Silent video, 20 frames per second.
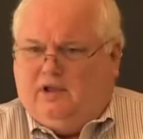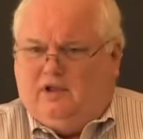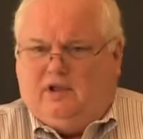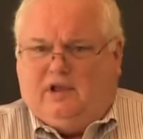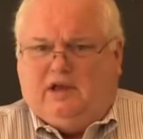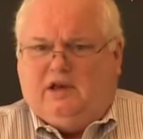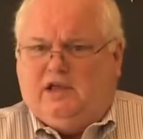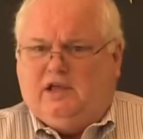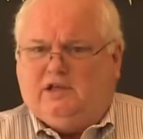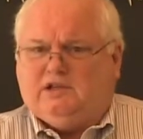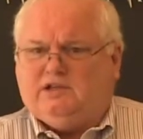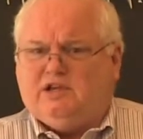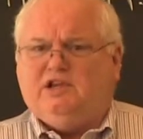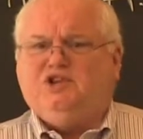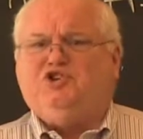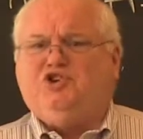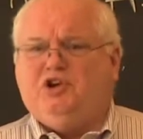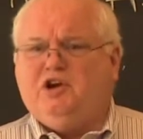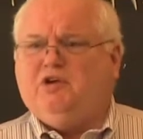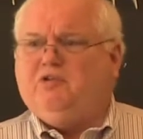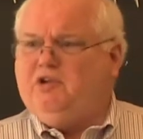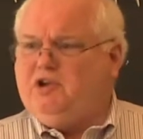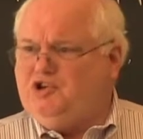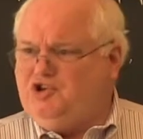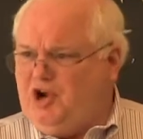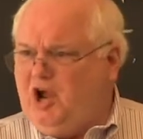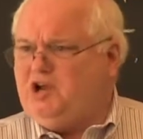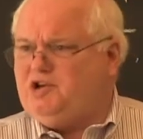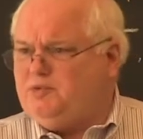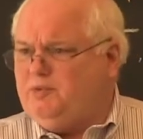in his engineering
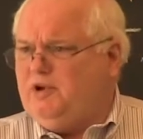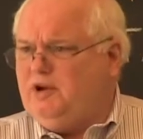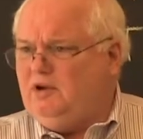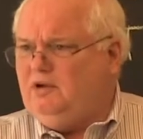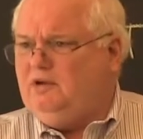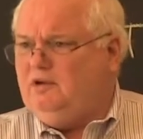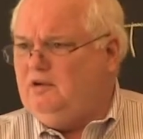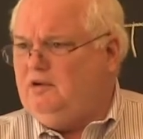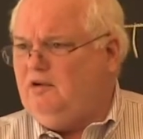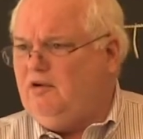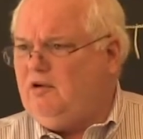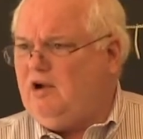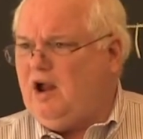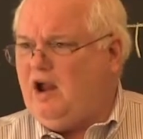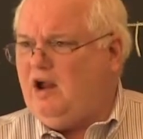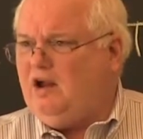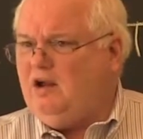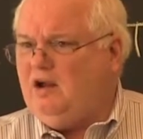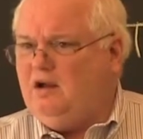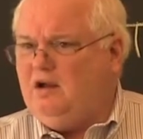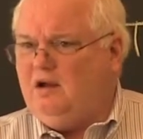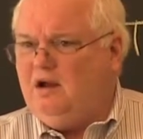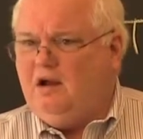judgment, okay,